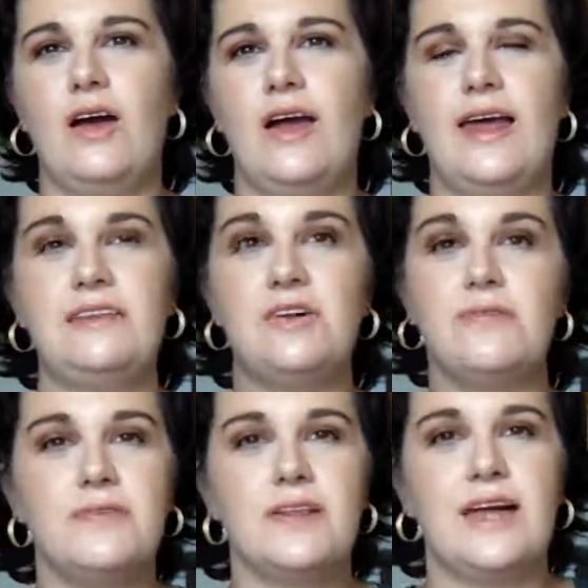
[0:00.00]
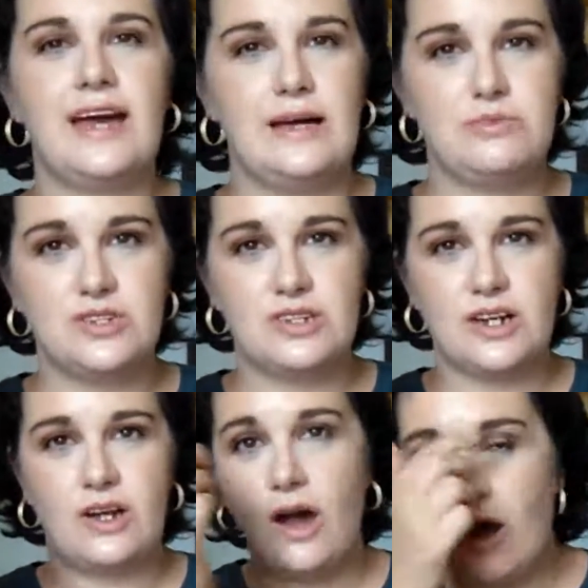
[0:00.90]
And I don't feel like I'm just
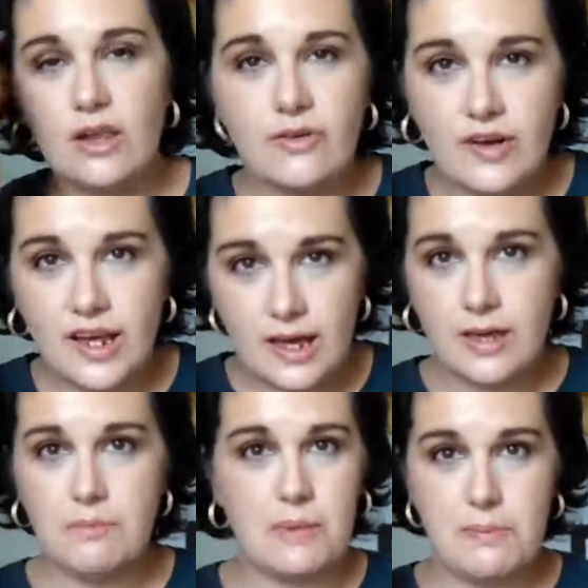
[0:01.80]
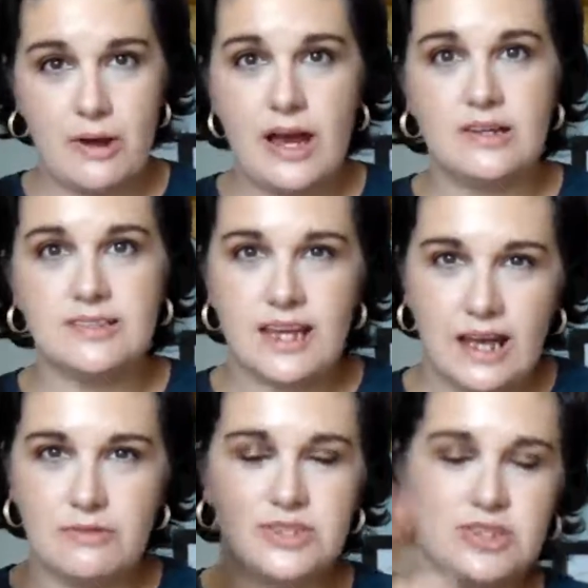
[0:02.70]
coloring in my brows
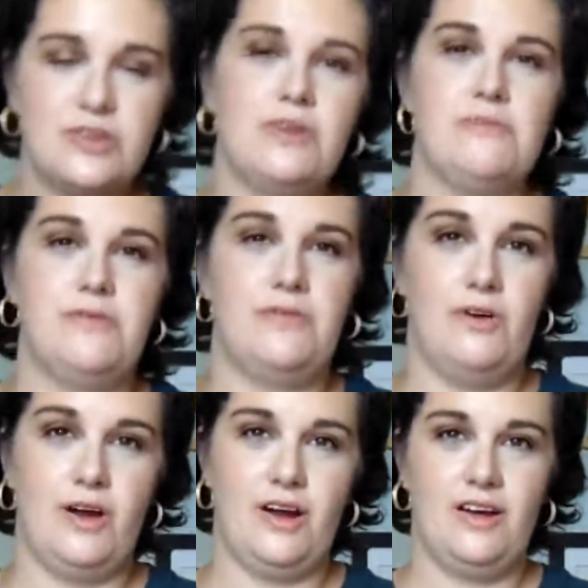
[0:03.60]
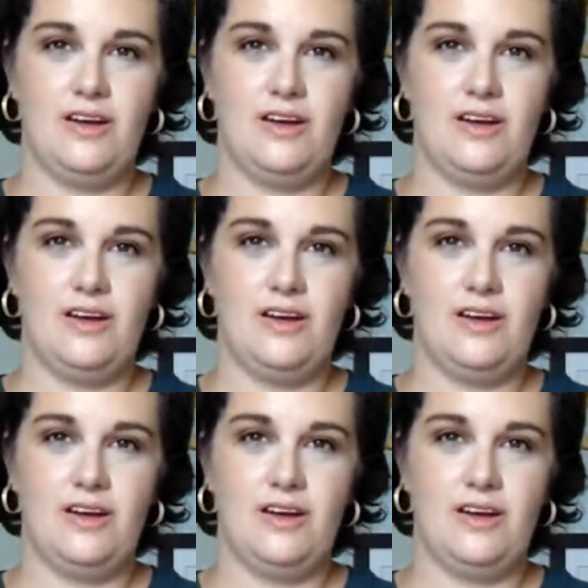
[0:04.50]
like I was doing before.